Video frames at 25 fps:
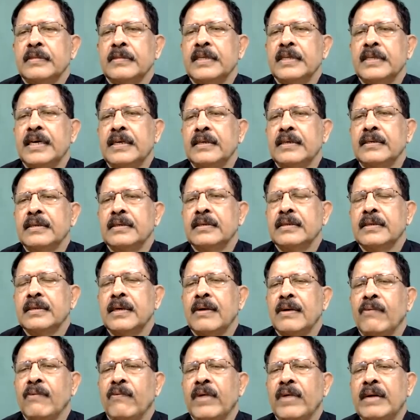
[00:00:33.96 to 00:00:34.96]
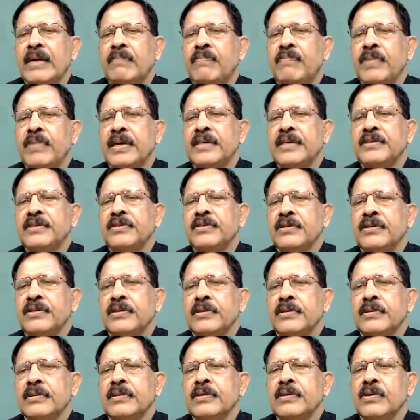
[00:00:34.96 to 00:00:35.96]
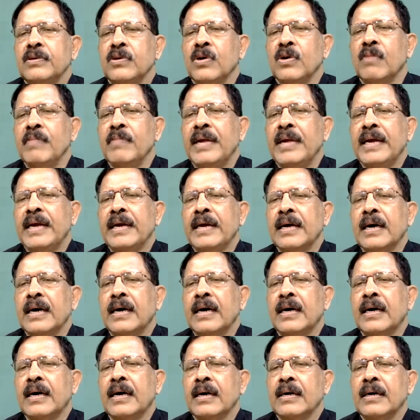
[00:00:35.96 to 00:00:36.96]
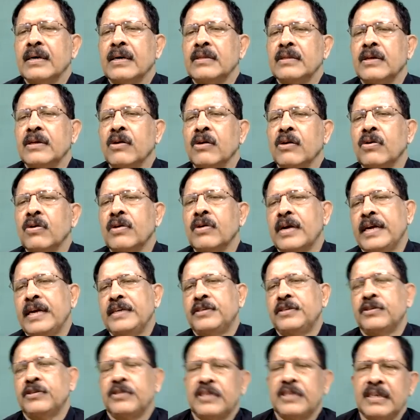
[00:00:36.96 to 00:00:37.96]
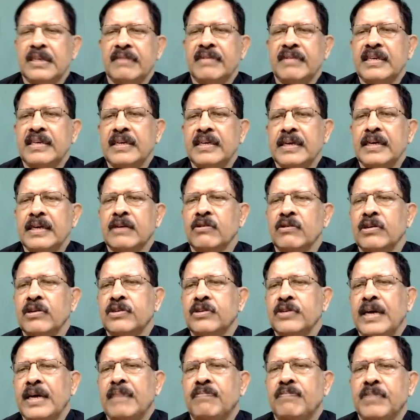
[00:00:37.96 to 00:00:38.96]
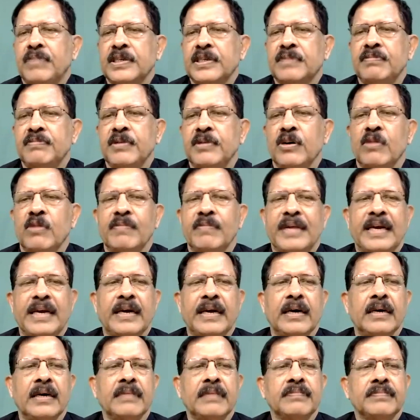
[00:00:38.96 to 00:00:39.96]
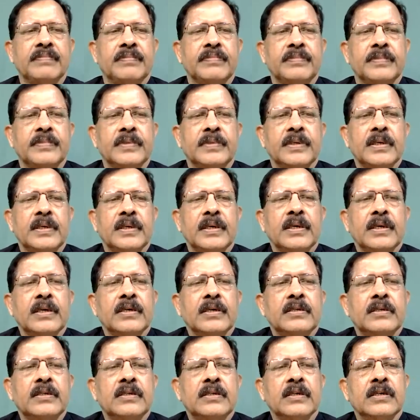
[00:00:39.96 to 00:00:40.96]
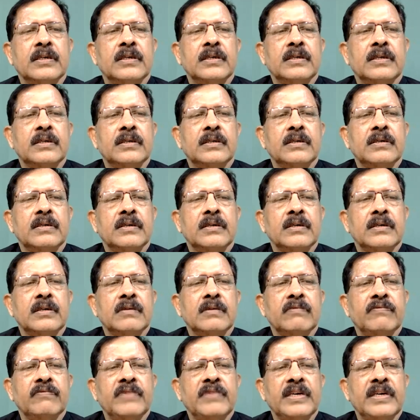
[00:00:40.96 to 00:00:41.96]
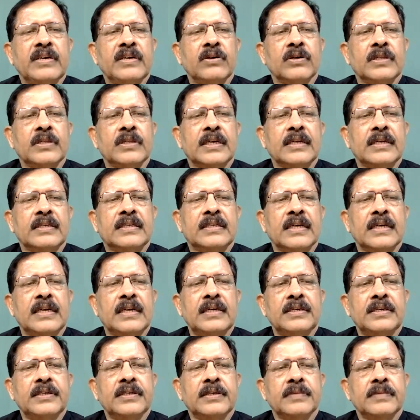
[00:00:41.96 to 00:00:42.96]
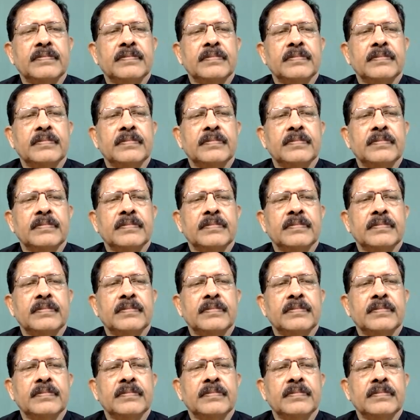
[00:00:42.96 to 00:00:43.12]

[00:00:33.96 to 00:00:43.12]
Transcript: Then 1 plus omega, the whole ratio 7 equal to a plus b omega. So we know the result.